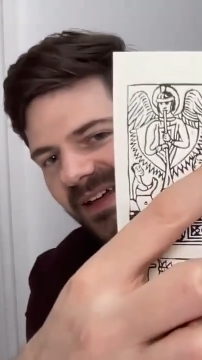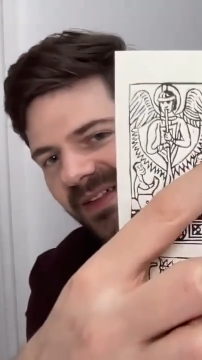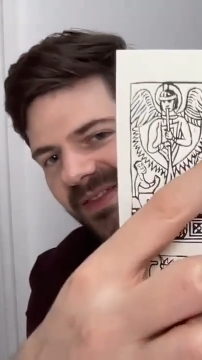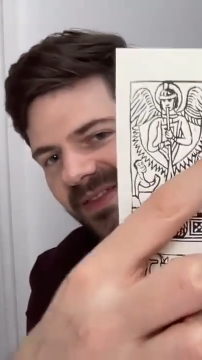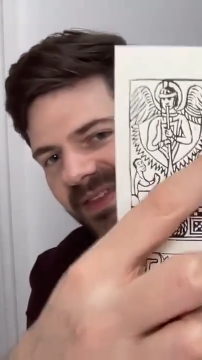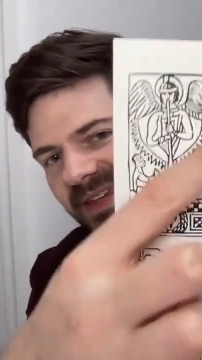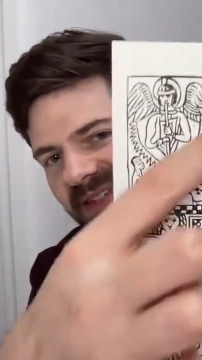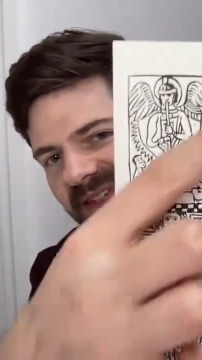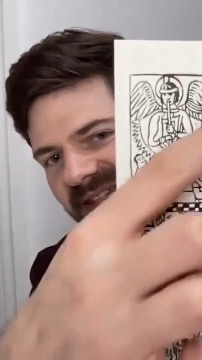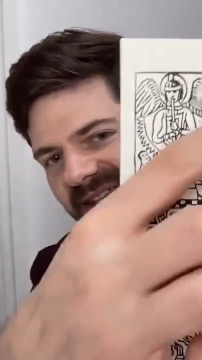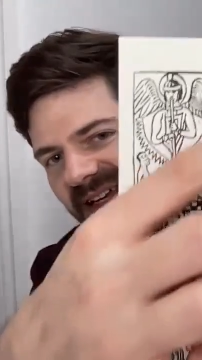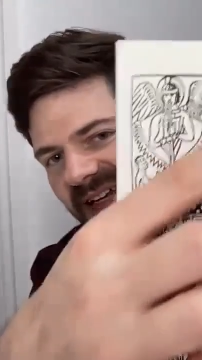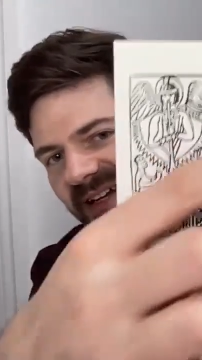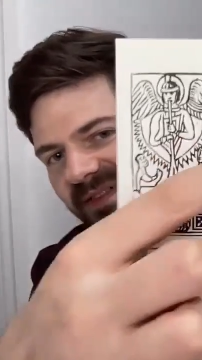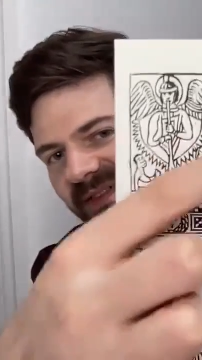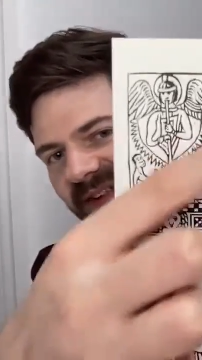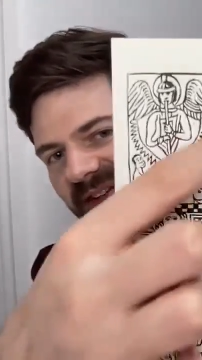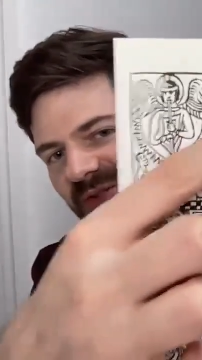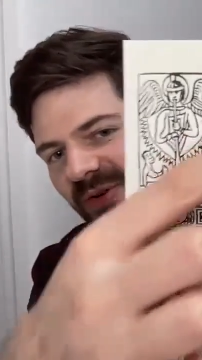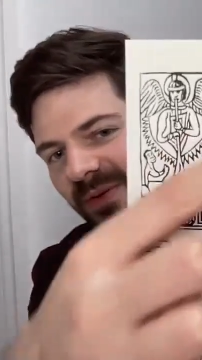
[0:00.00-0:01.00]
this
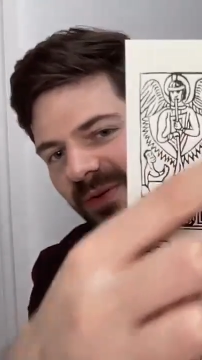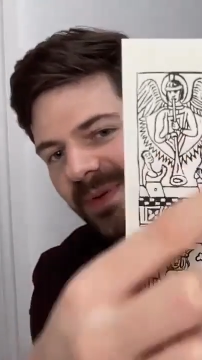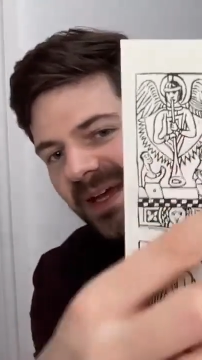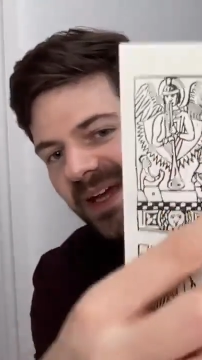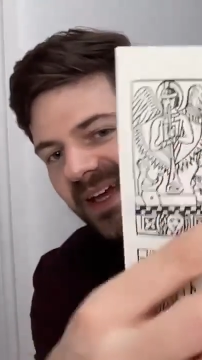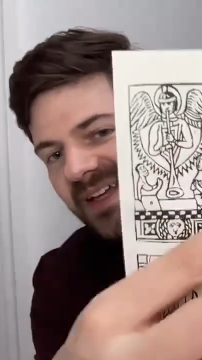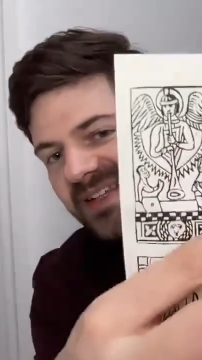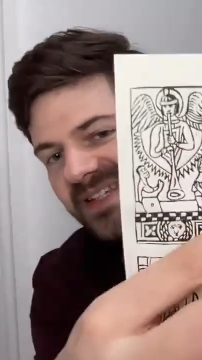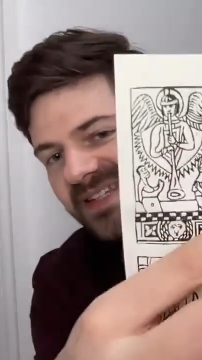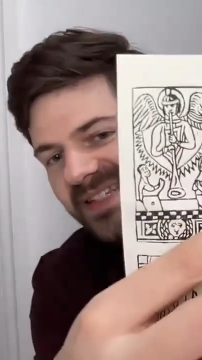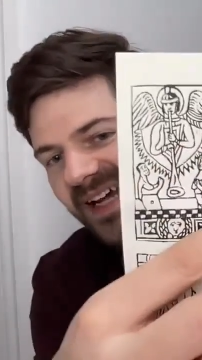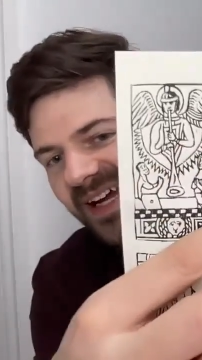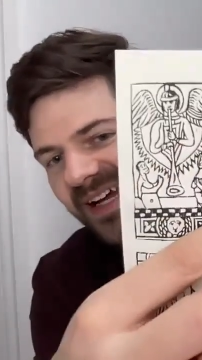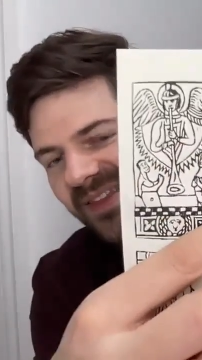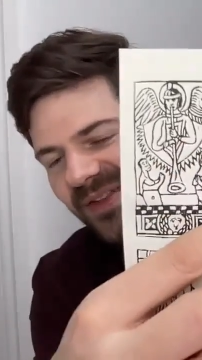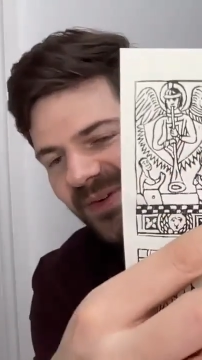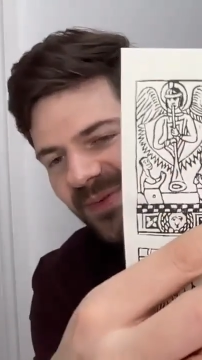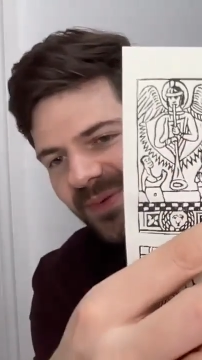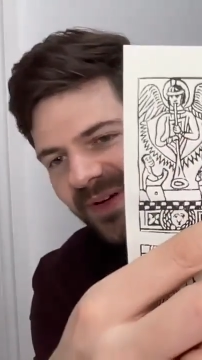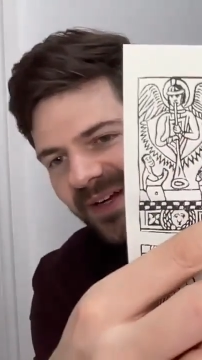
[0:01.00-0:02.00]
individual being
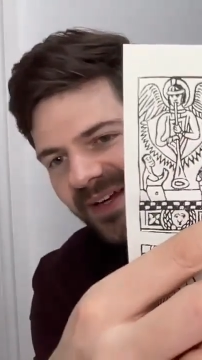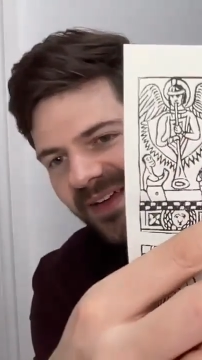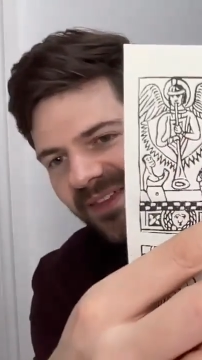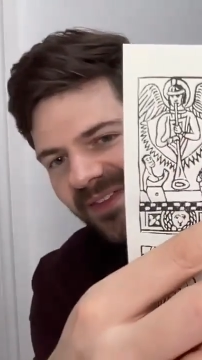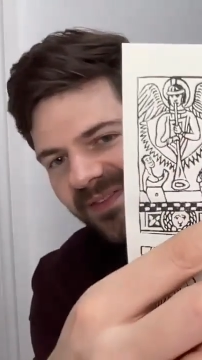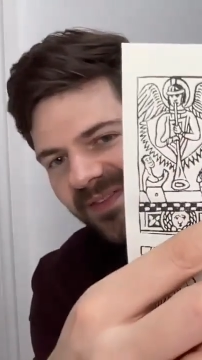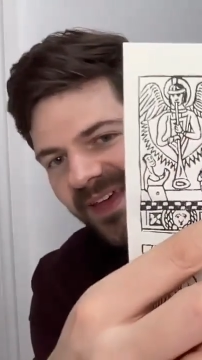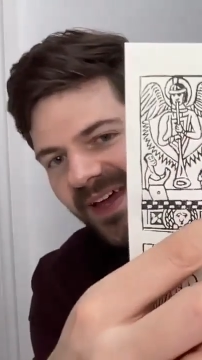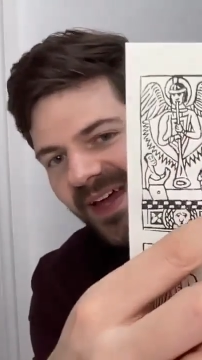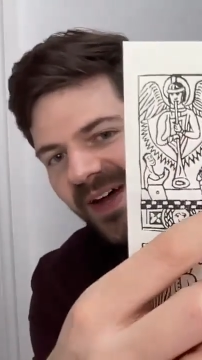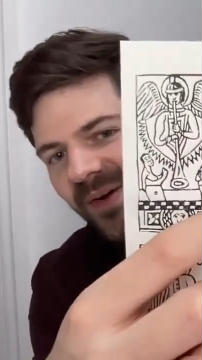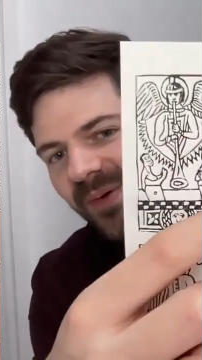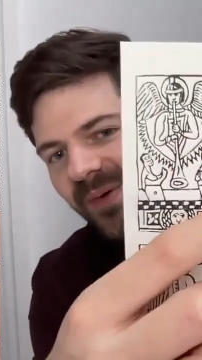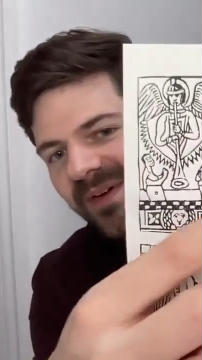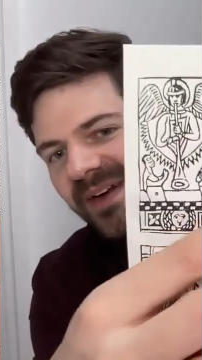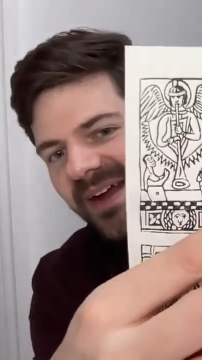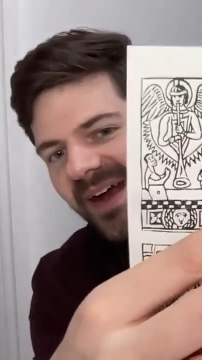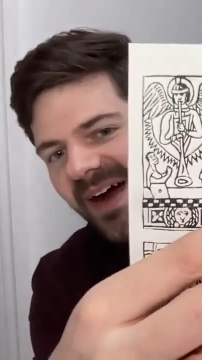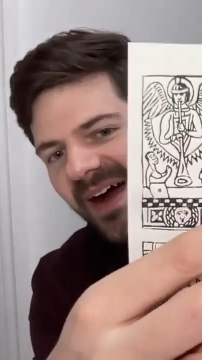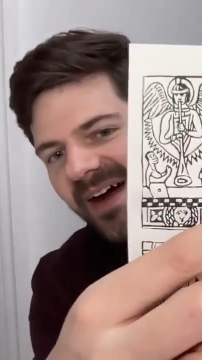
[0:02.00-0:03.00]
inside the wreath,
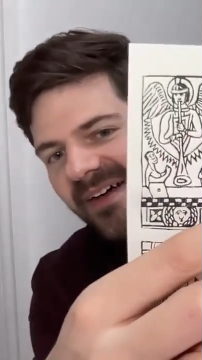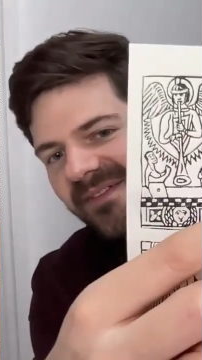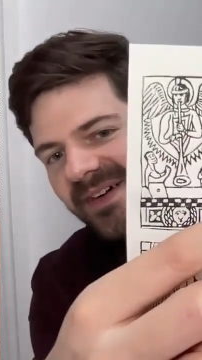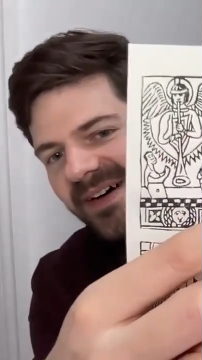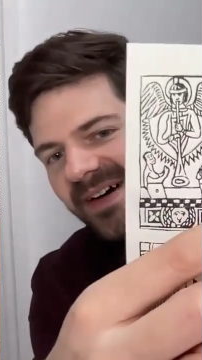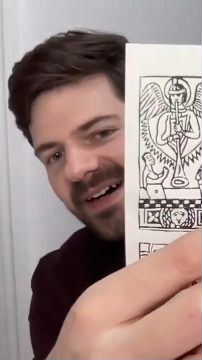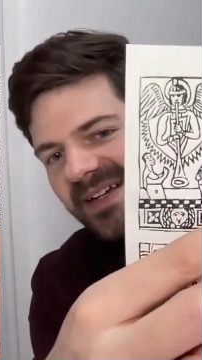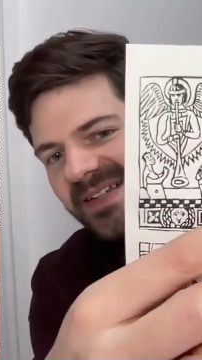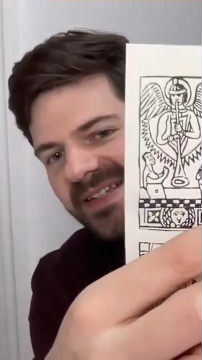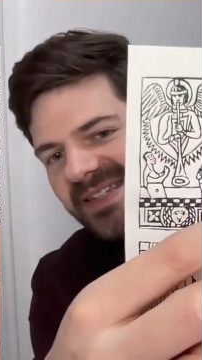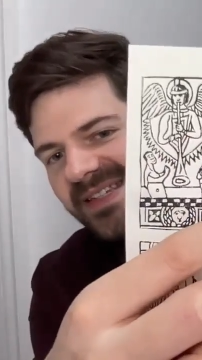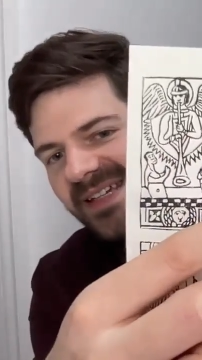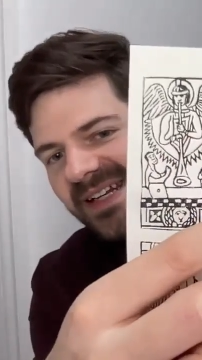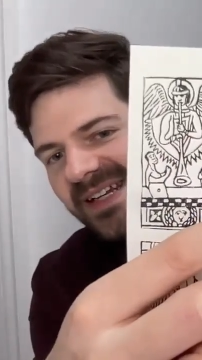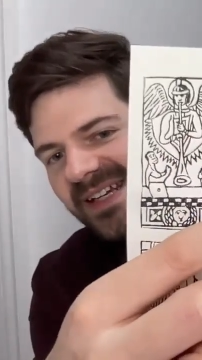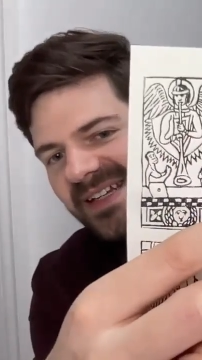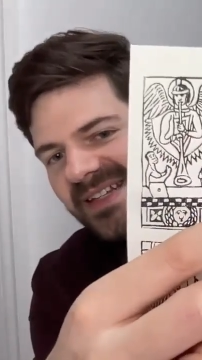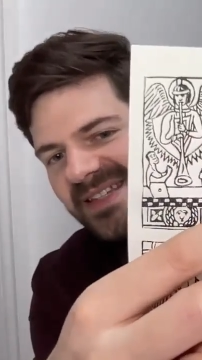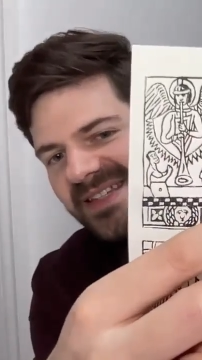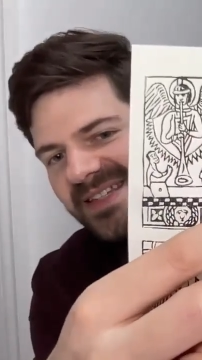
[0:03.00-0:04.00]
we now have a
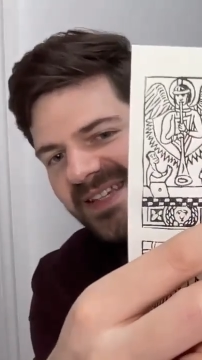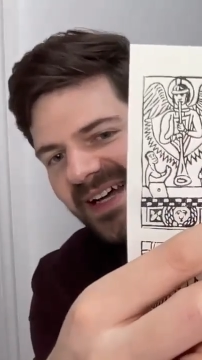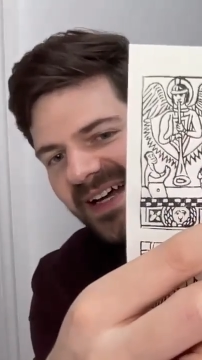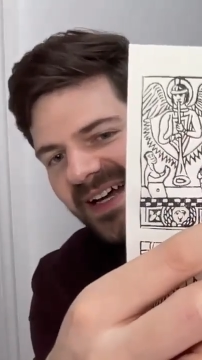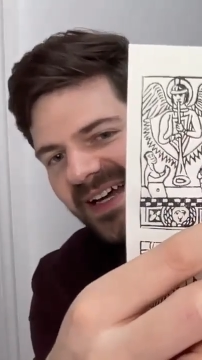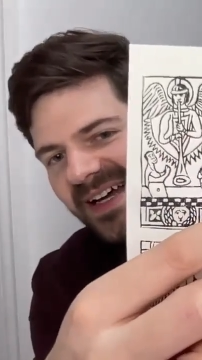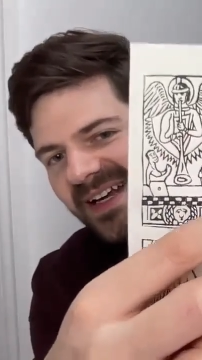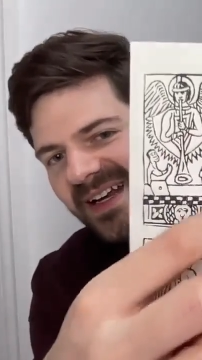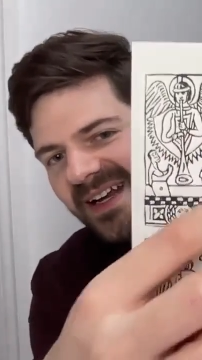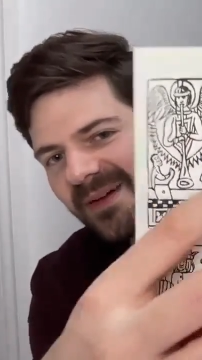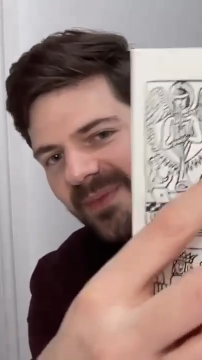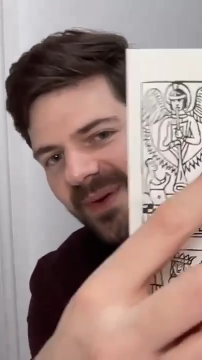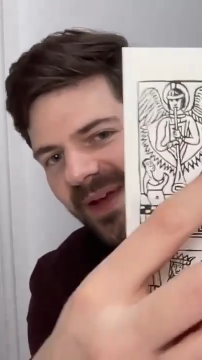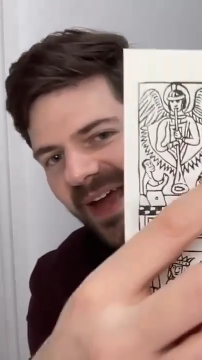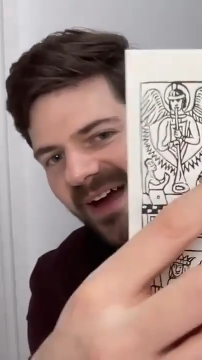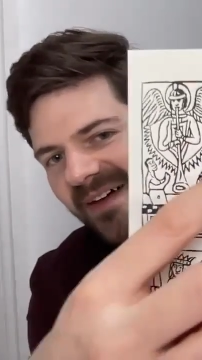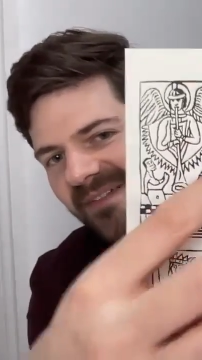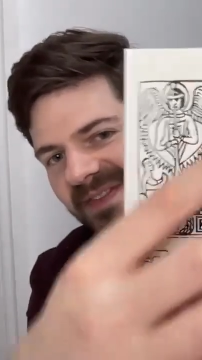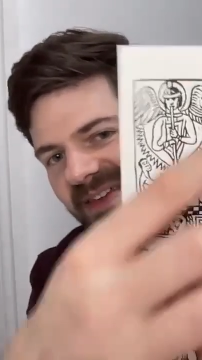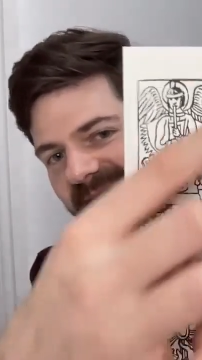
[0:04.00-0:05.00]
city inside, and we
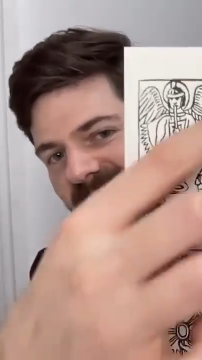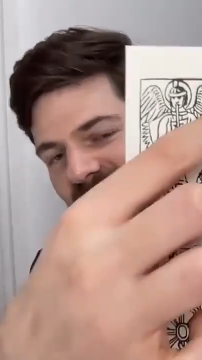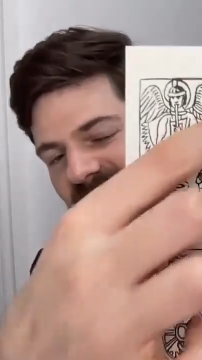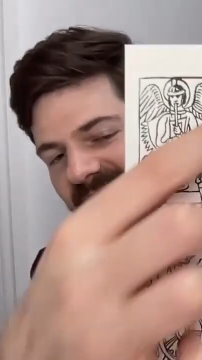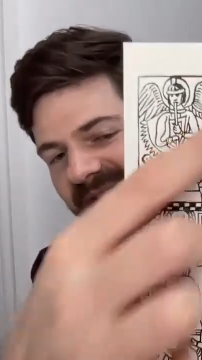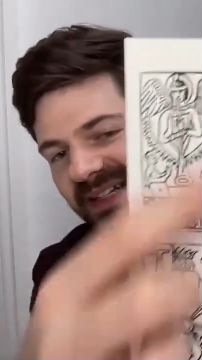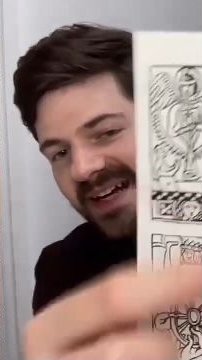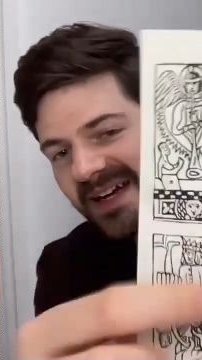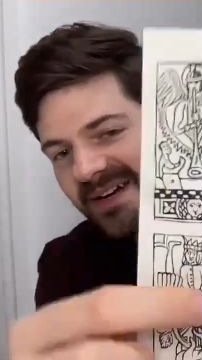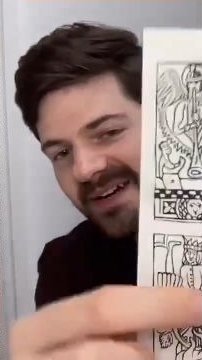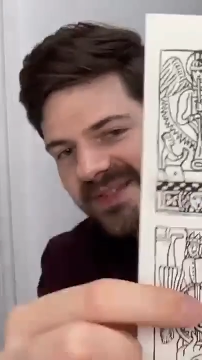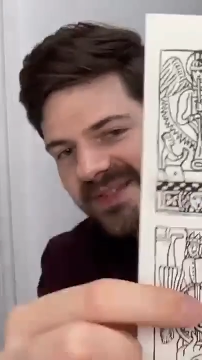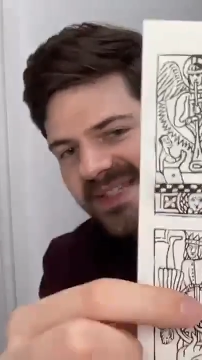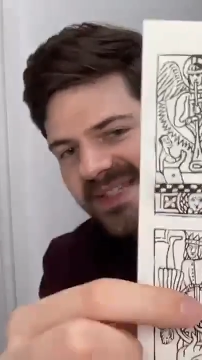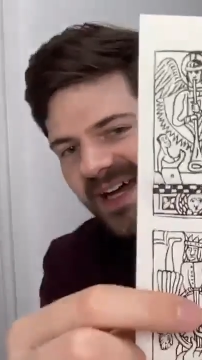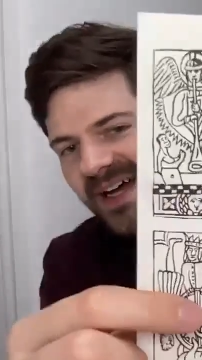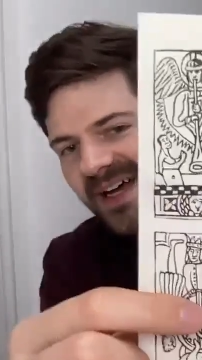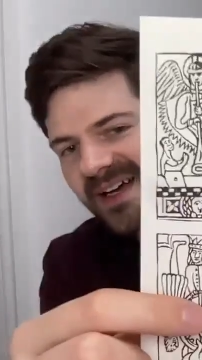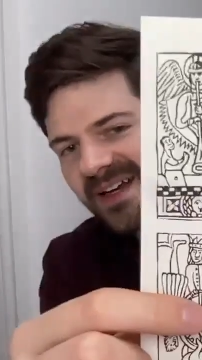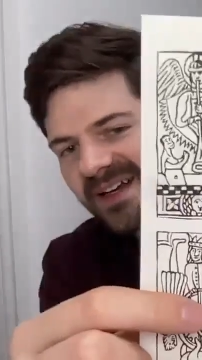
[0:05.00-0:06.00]
have this person
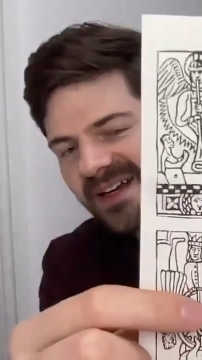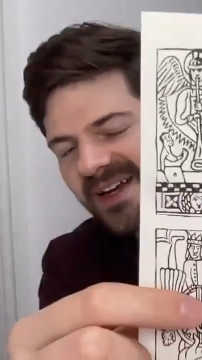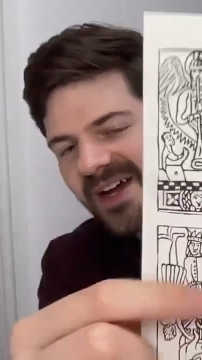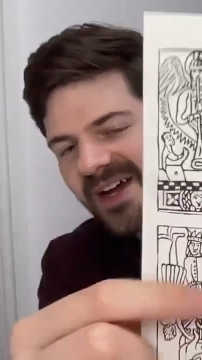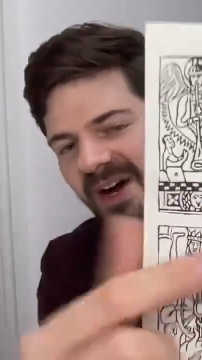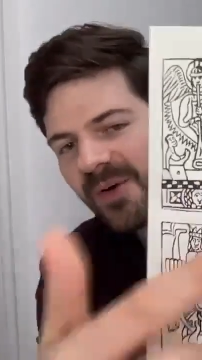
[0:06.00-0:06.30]
outside.